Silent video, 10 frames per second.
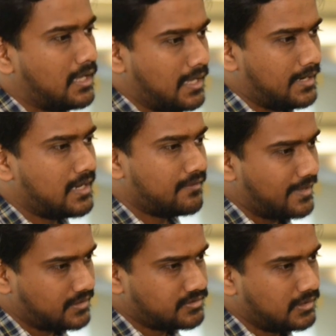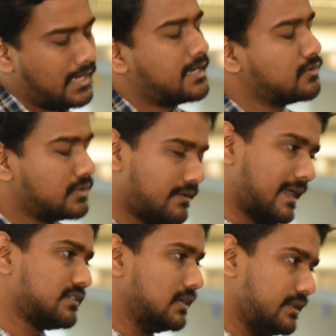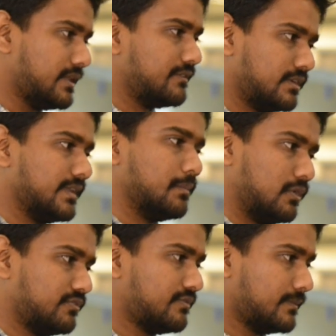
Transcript: and could have actually siphoned them off.